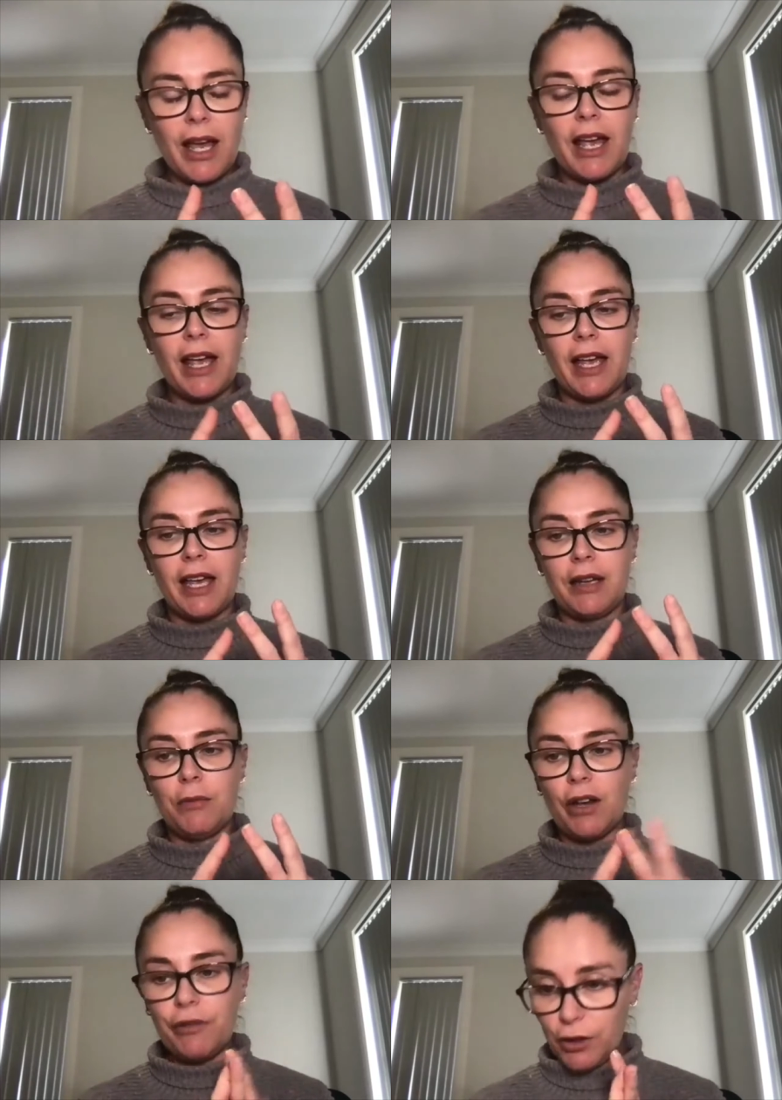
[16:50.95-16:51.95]
and
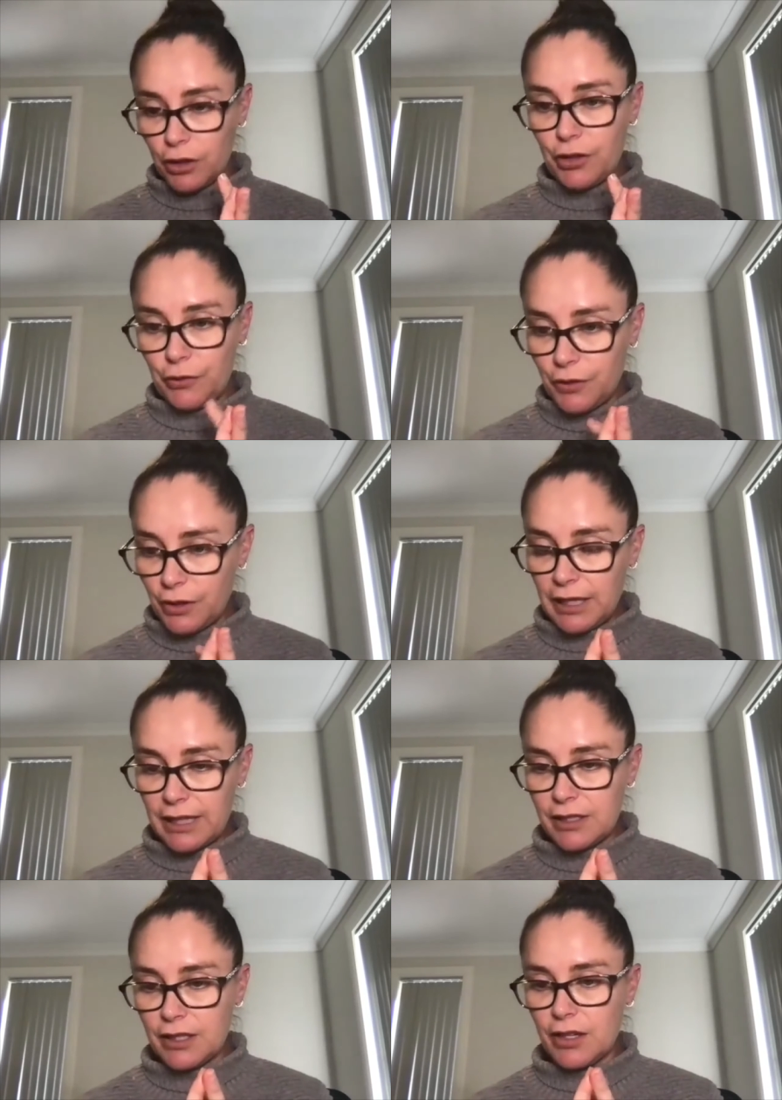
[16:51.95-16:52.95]
my follow the feel
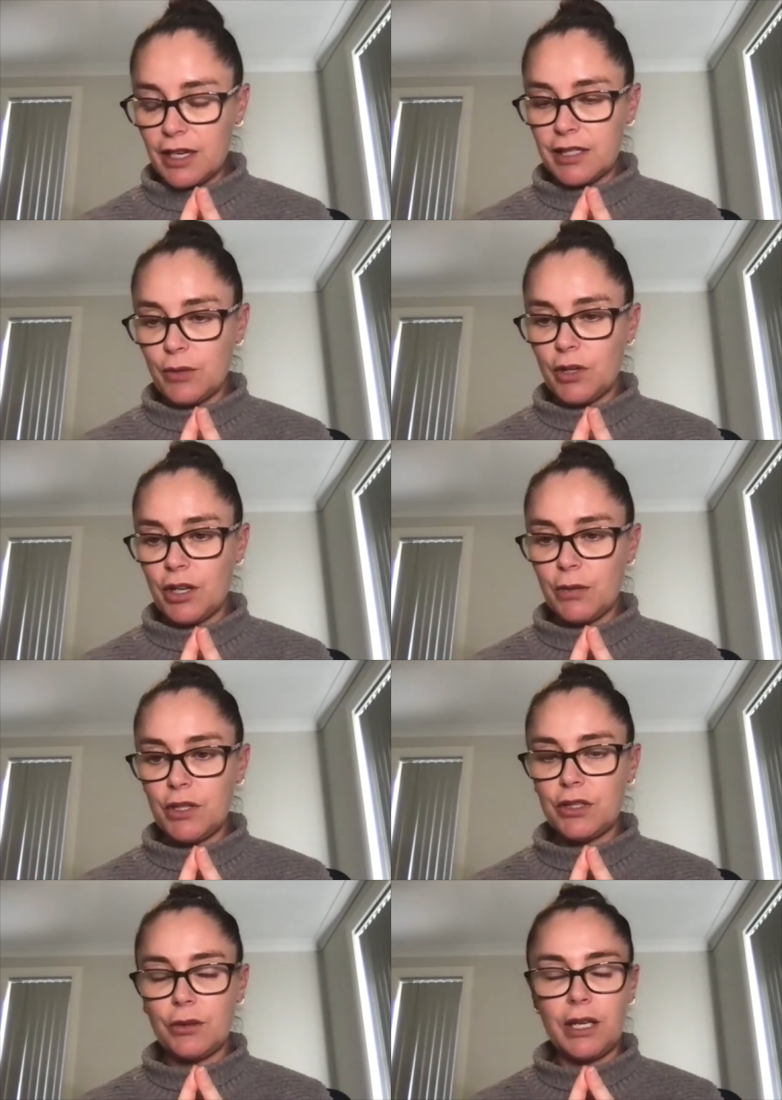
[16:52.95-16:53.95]
exercise that we're going to
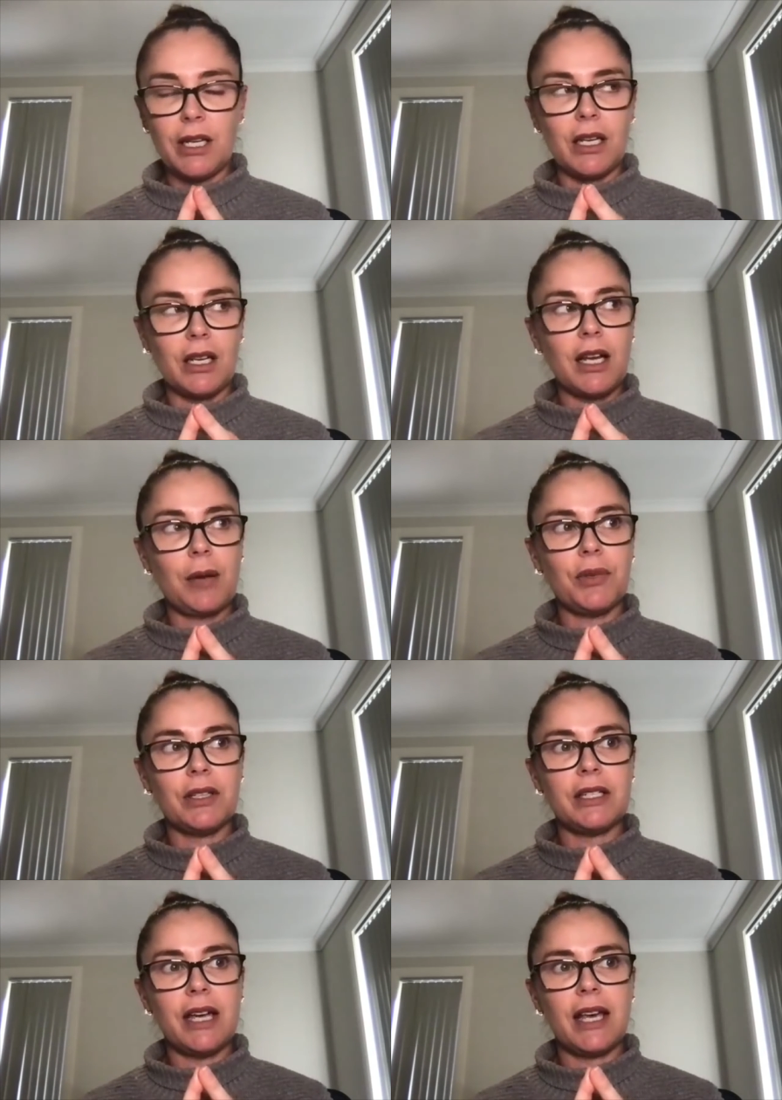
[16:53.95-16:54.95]
be doing in a couple
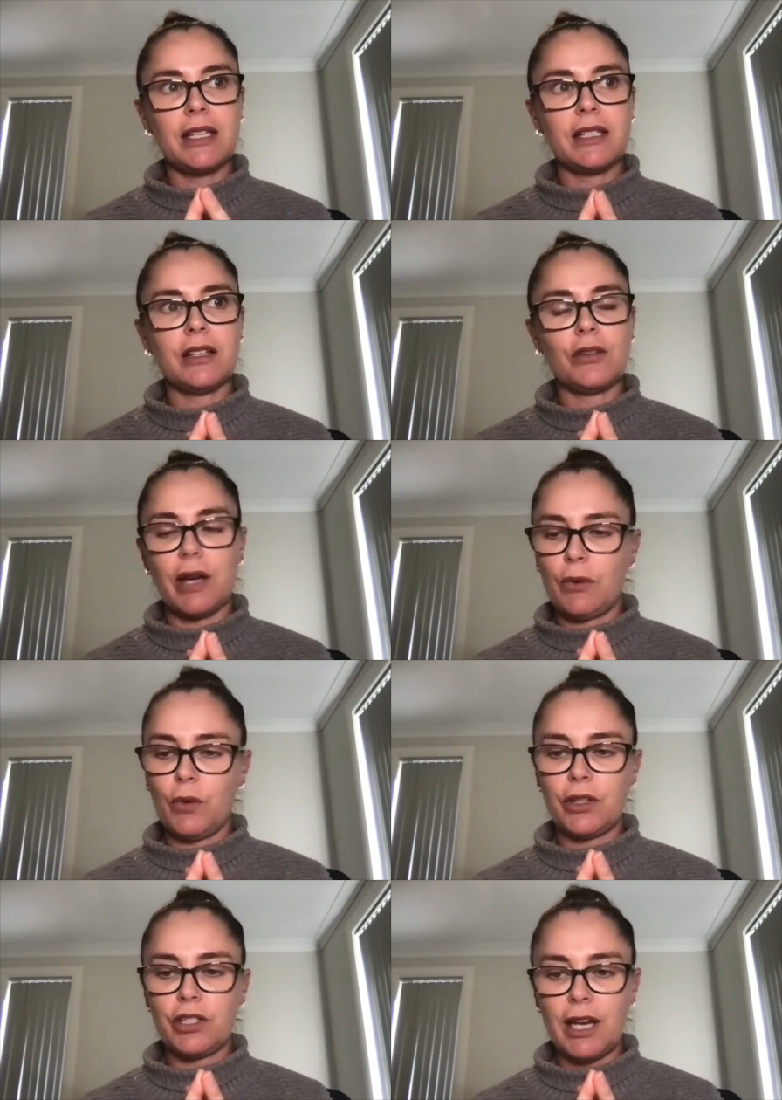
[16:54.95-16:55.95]
of days in the
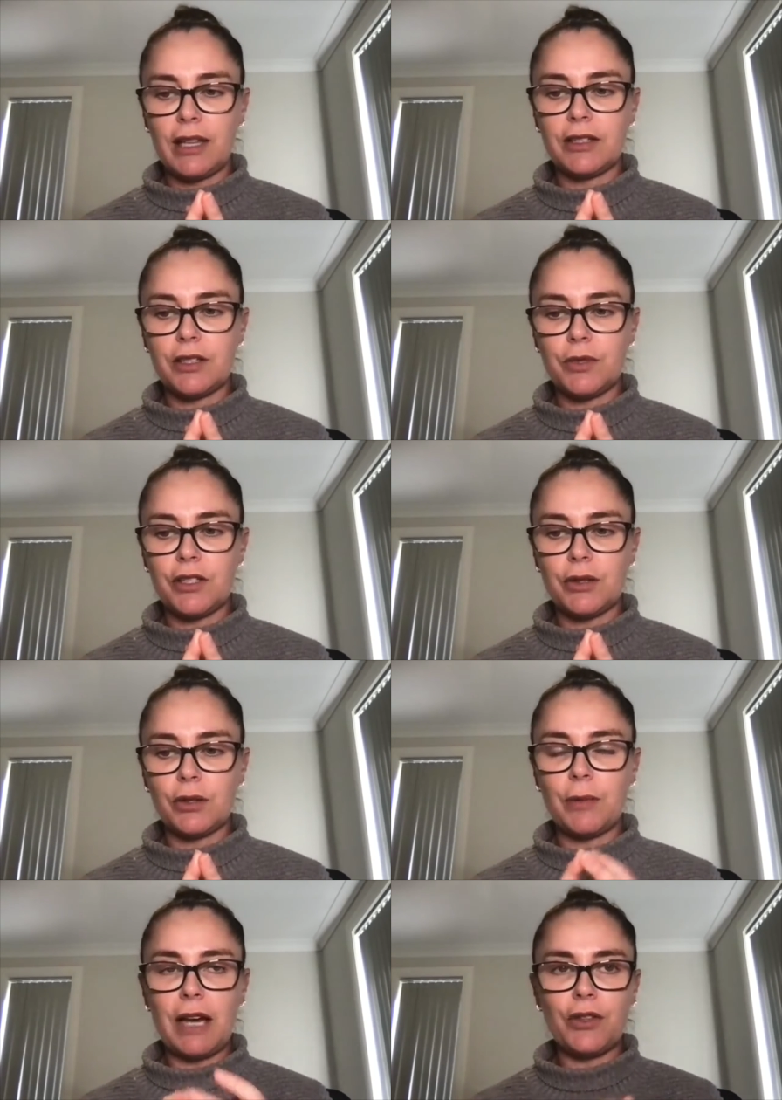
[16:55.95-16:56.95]
groundwork challenge, which is
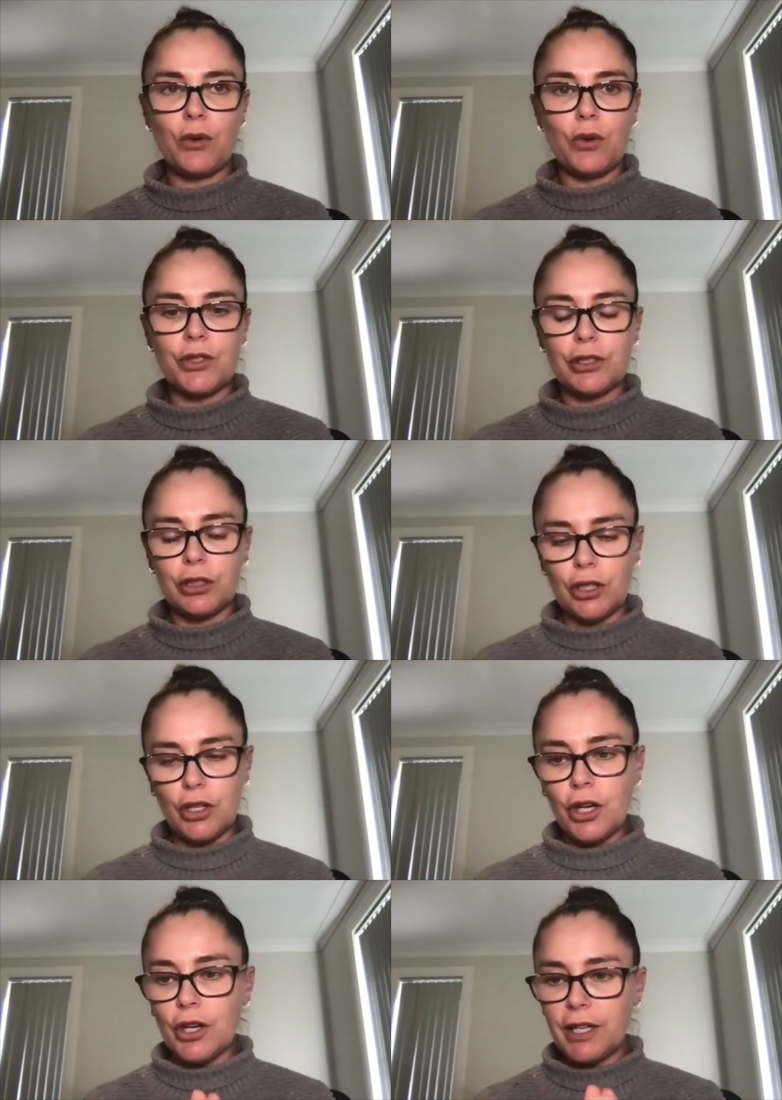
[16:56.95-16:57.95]
all about the horse
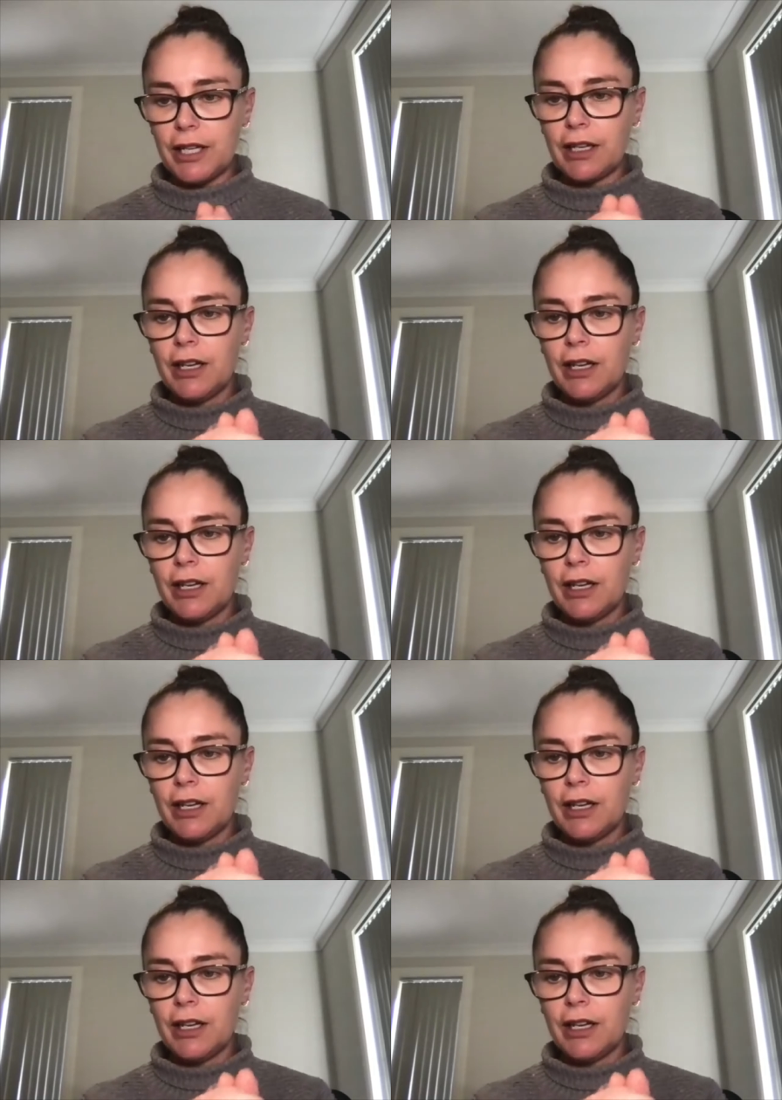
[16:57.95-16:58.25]
learning